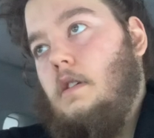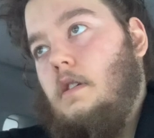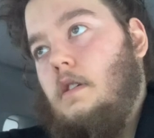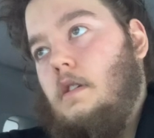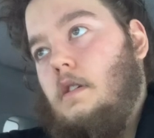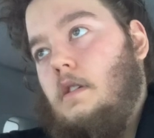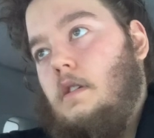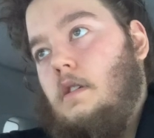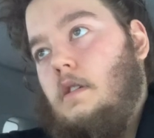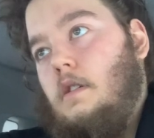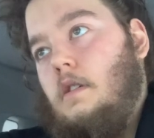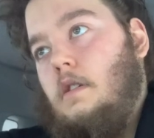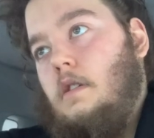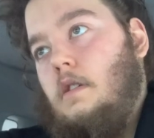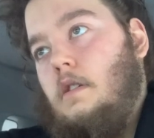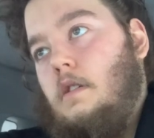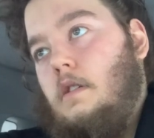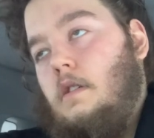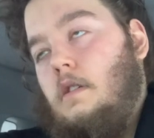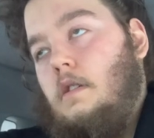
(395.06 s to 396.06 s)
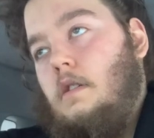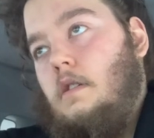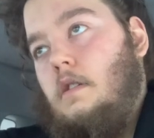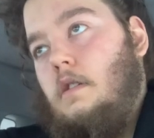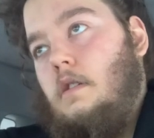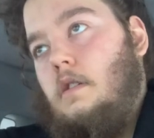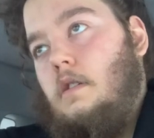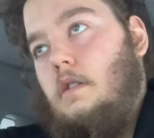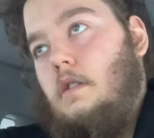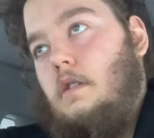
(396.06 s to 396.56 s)

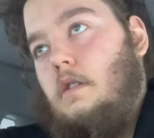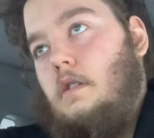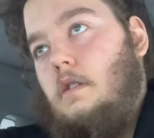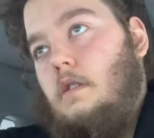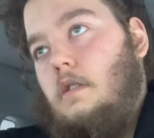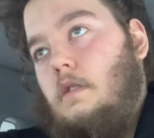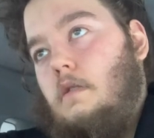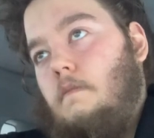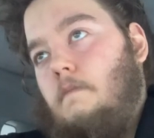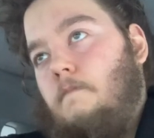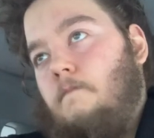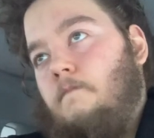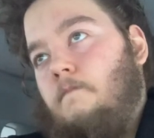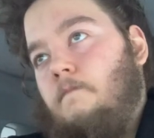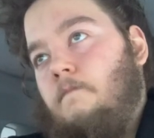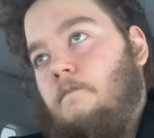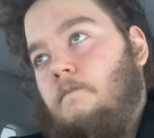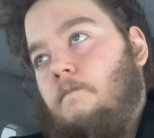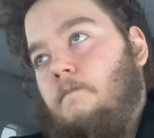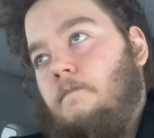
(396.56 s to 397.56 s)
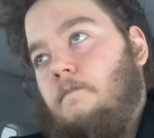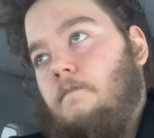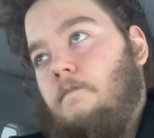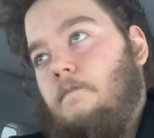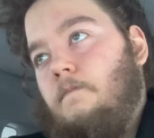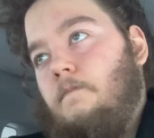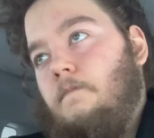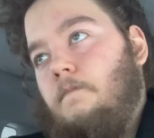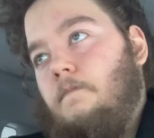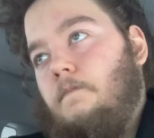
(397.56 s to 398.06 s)

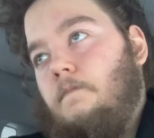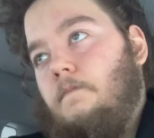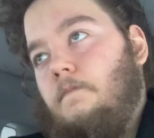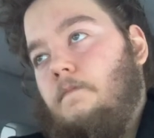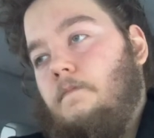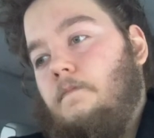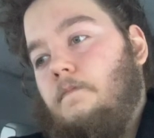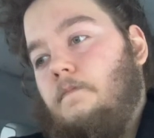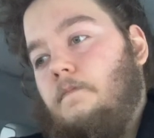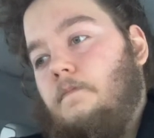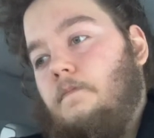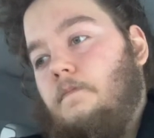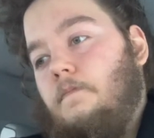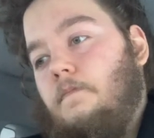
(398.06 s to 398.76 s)
No one is speaking in this clip.